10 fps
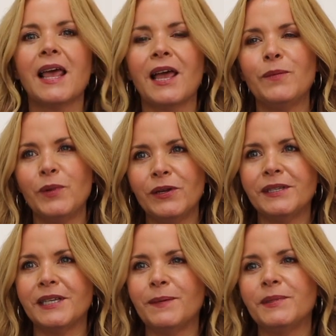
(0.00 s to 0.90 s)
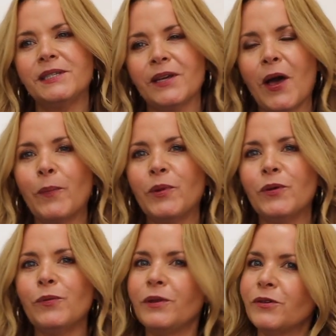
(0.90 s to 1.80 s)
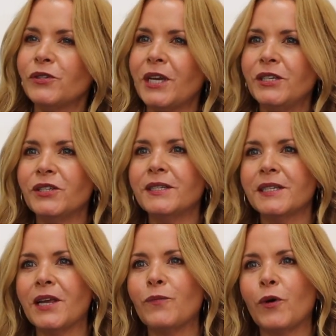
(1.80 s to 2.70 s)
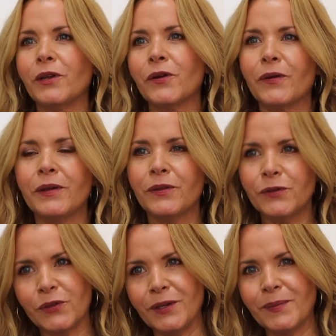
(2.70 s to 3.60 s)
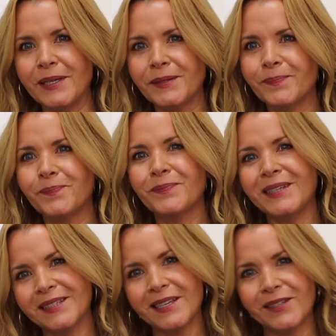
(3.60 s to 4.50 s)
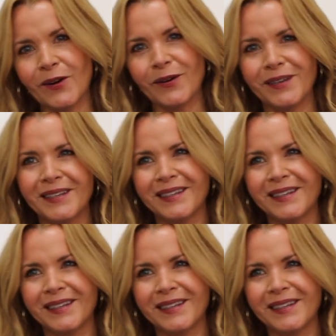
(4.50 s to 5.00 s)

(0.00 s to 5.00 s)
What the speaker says: and beauty tips to help you with your changing skin while you're going through treatment. Let's get started.